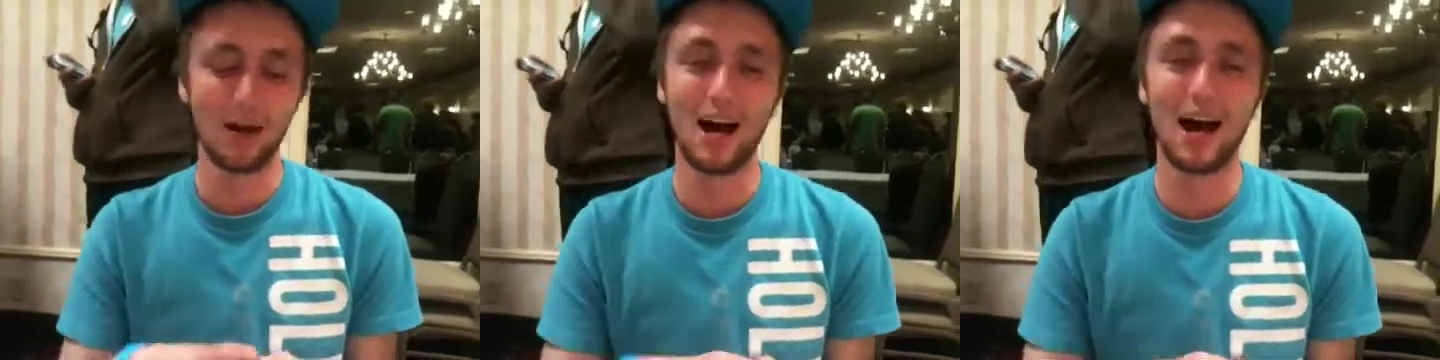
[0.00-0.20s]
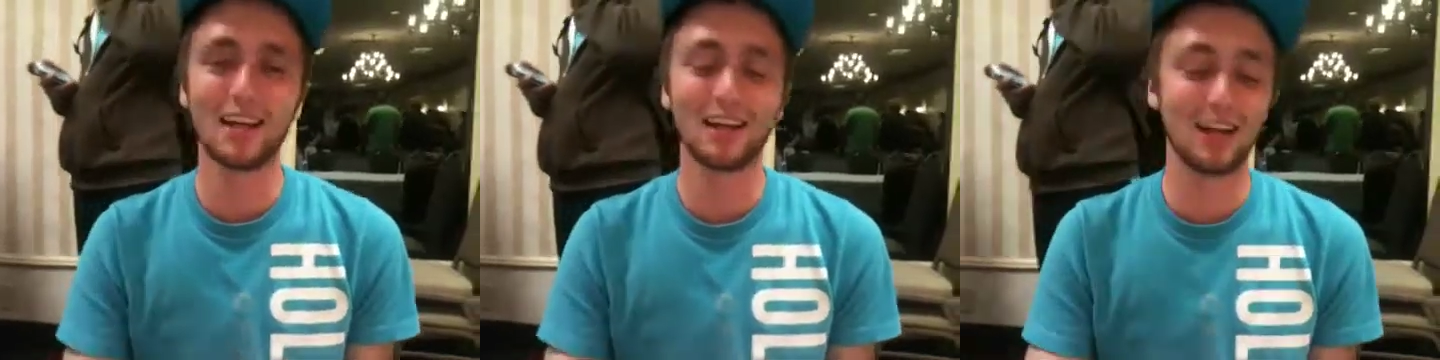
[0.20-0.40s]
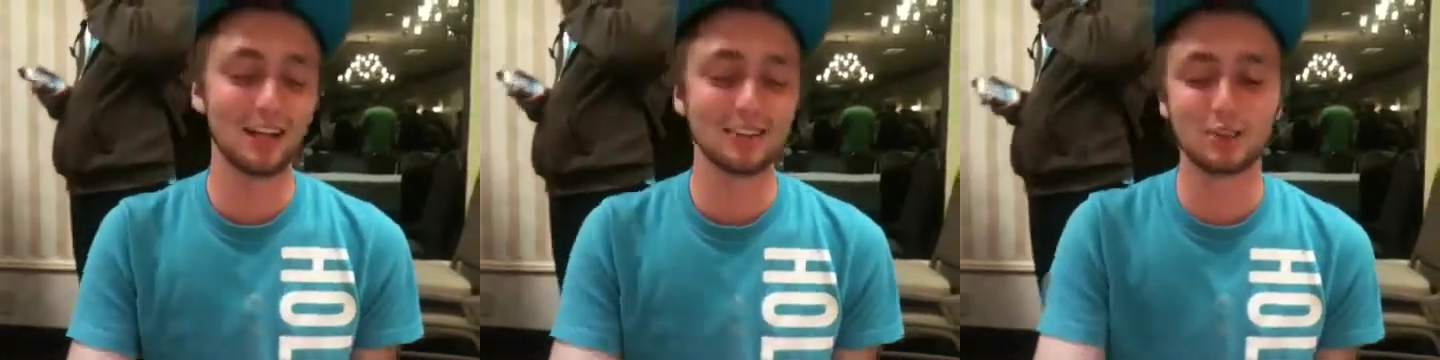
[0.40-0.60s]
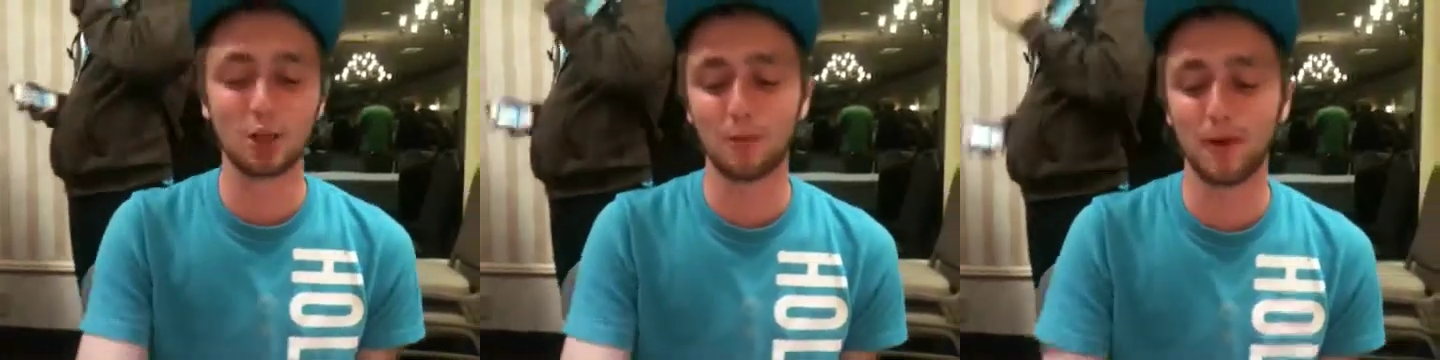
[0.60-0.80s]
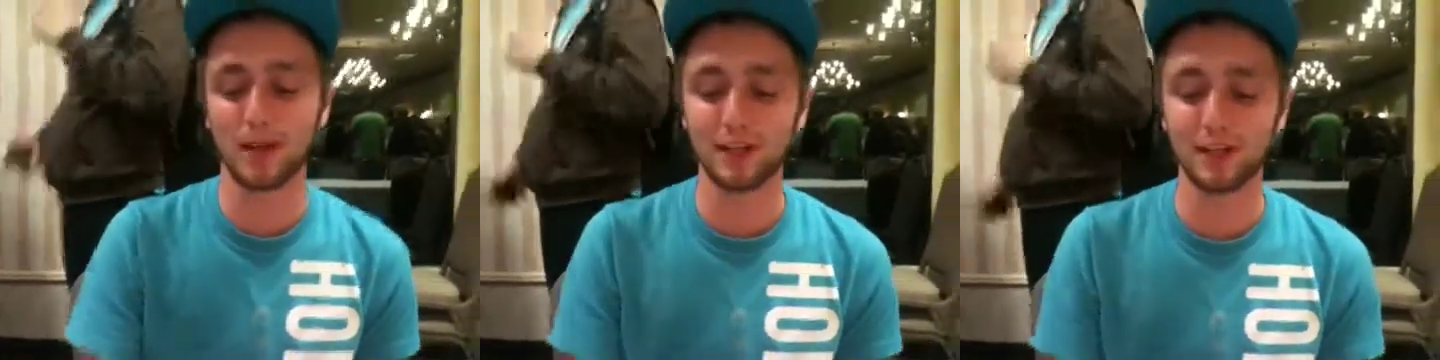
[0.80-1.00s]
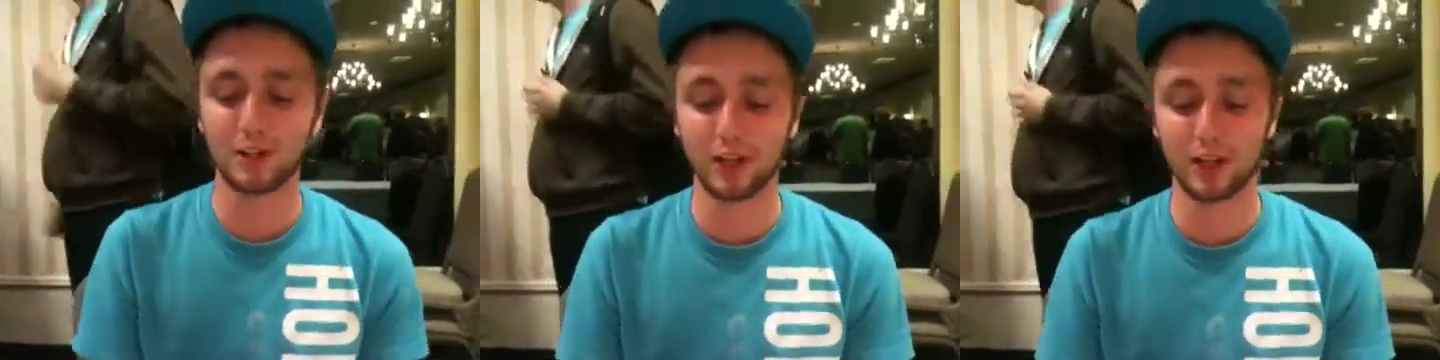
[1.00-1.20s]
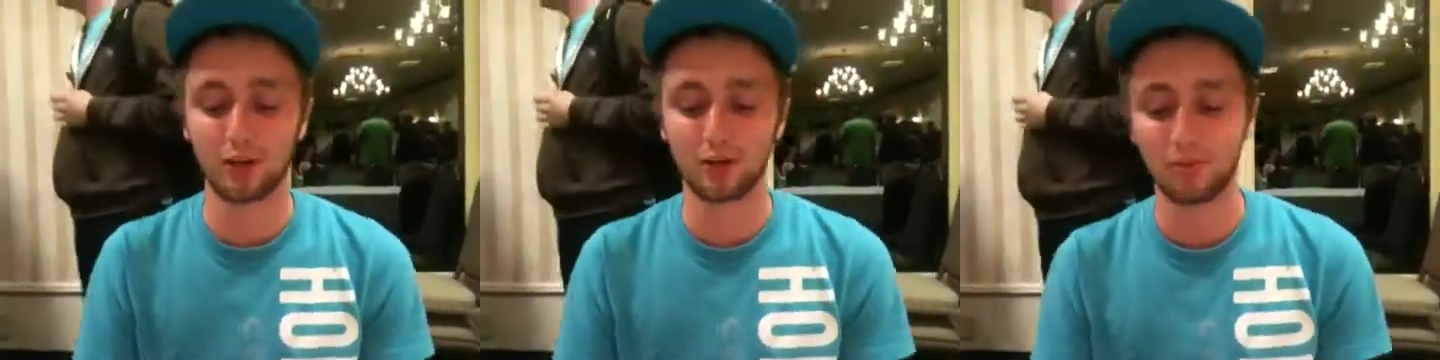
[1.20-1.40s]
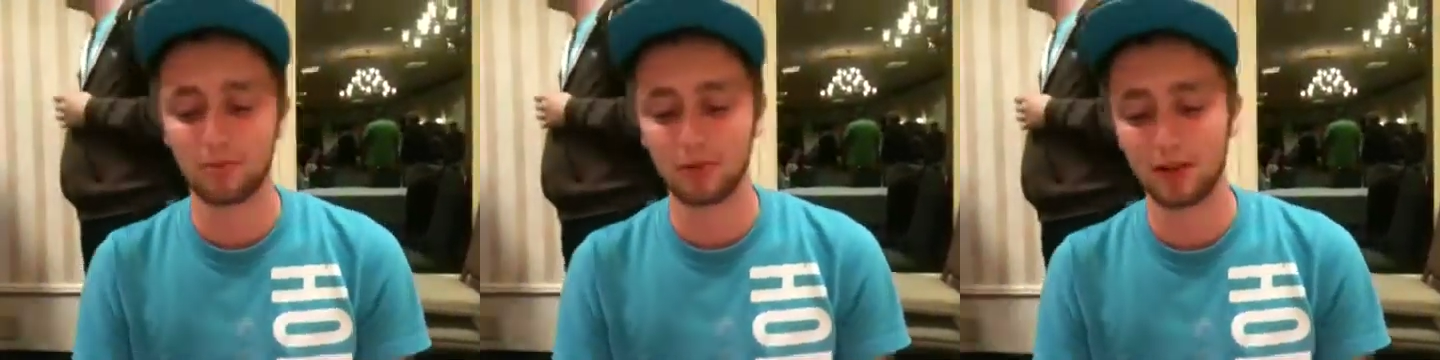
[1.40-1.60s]
I still play
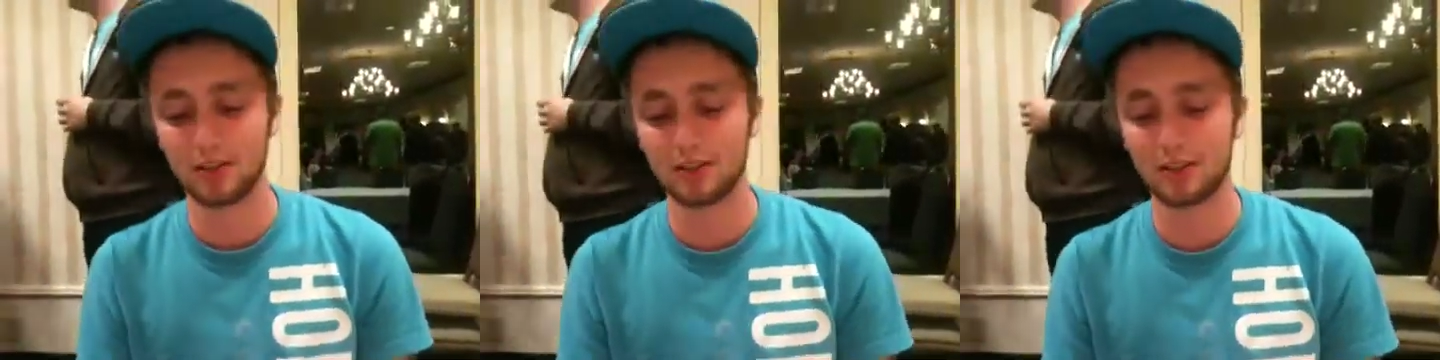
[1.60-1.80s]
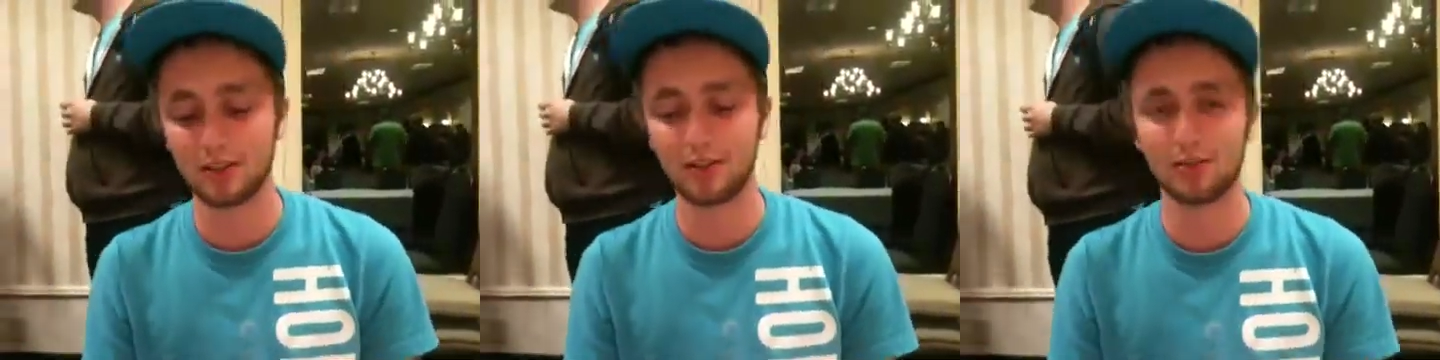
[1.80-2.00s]
Yu-Gi-Oh, but